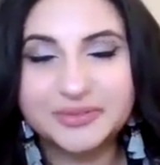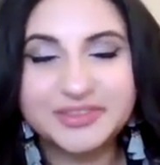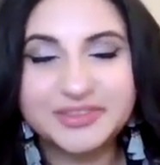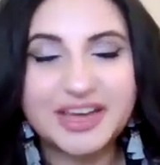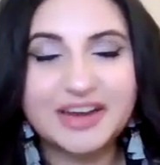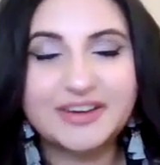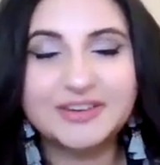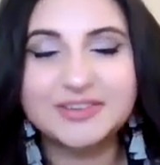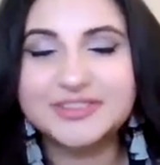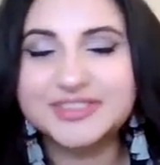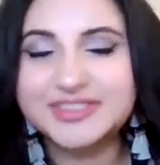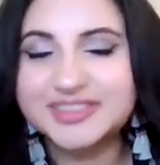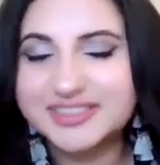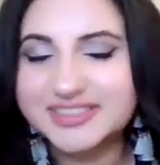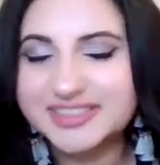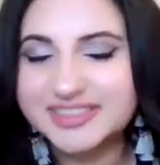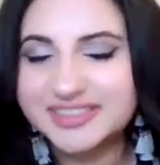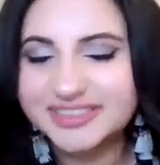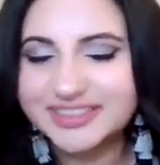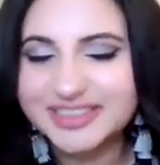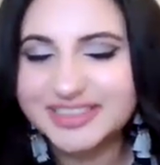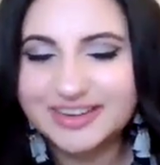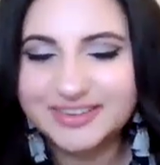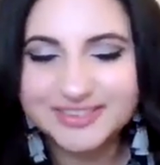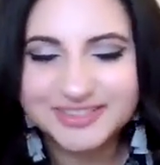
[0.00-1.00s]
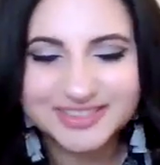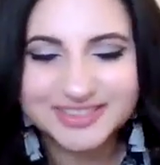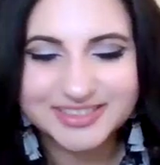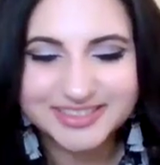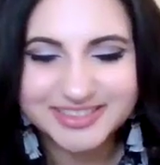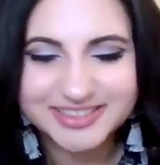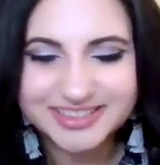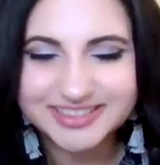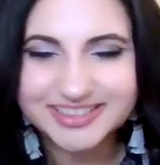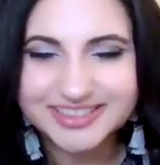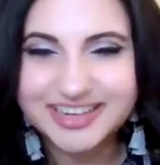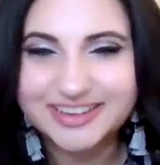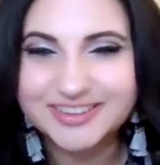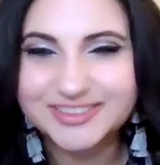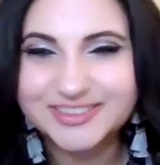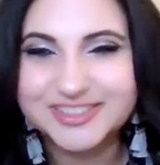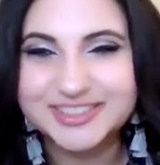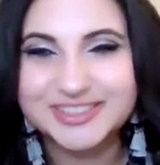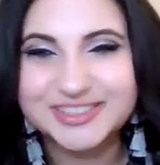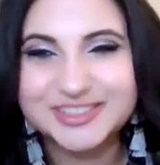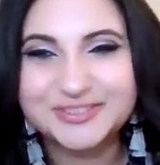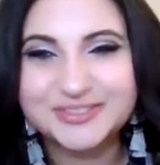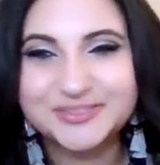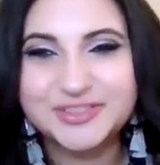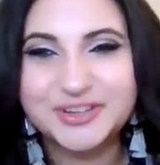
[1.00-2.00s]
thousands and thousands and
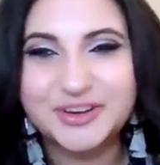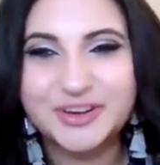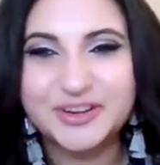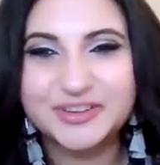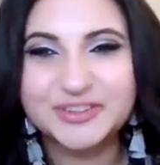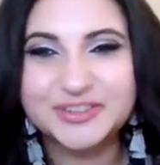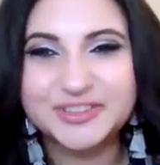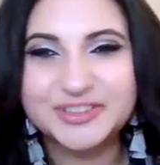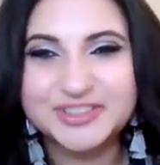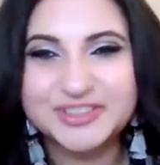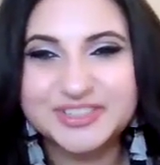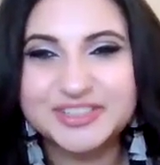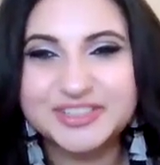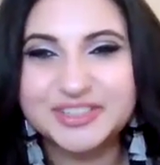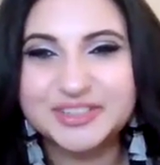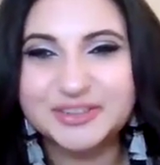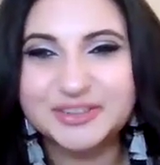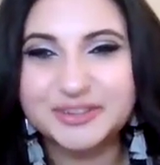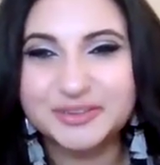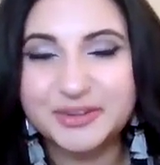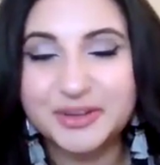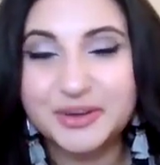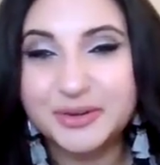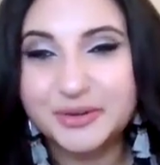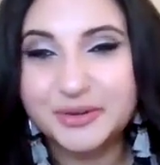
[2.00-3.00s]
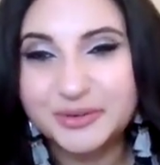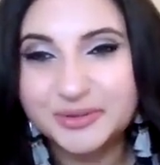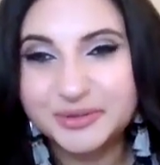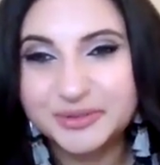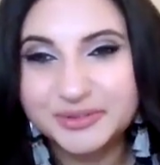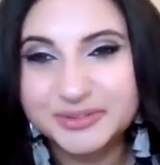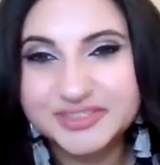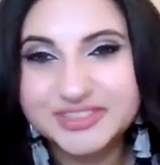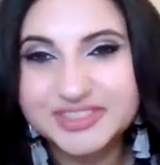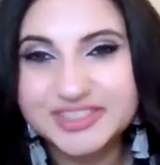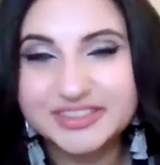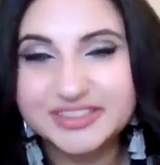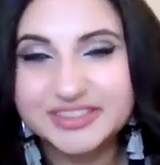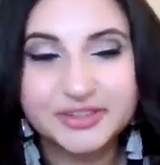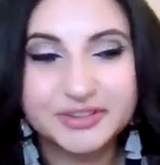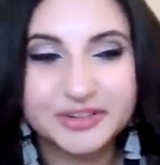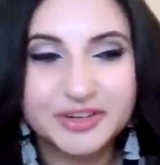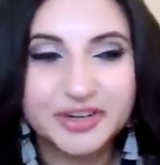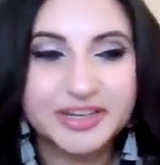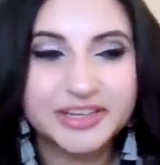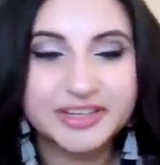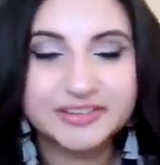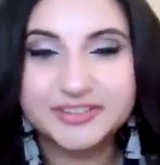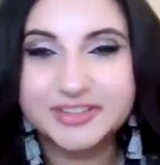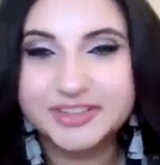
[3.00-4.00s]
thousands of dollars in loans that they're
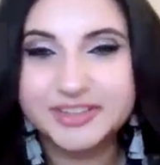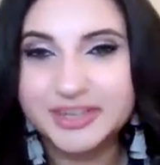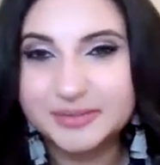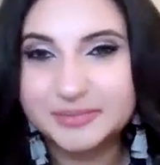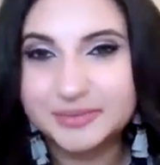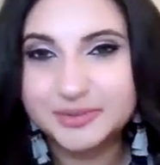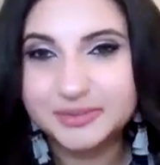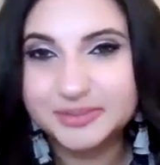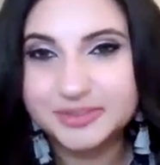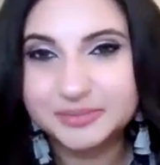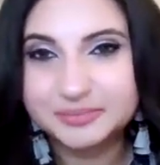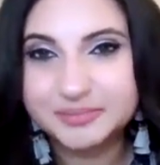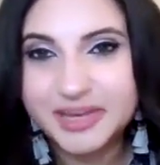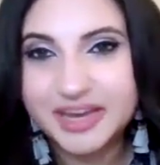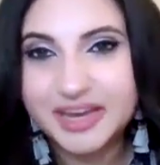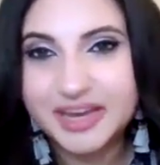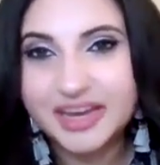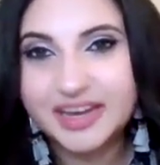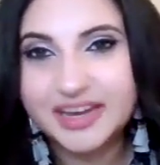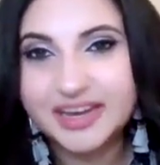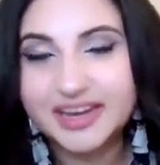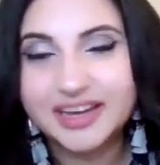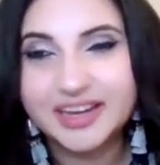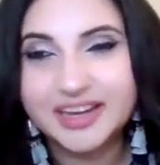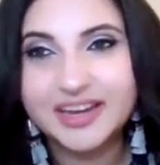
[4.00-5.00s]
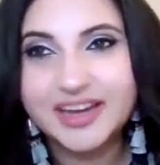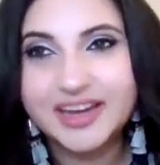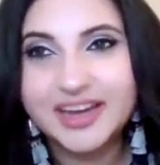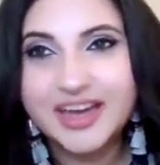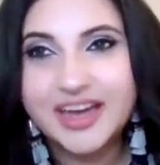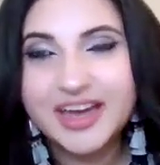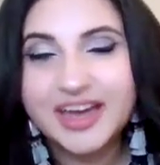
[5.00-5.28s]
not even able to pay,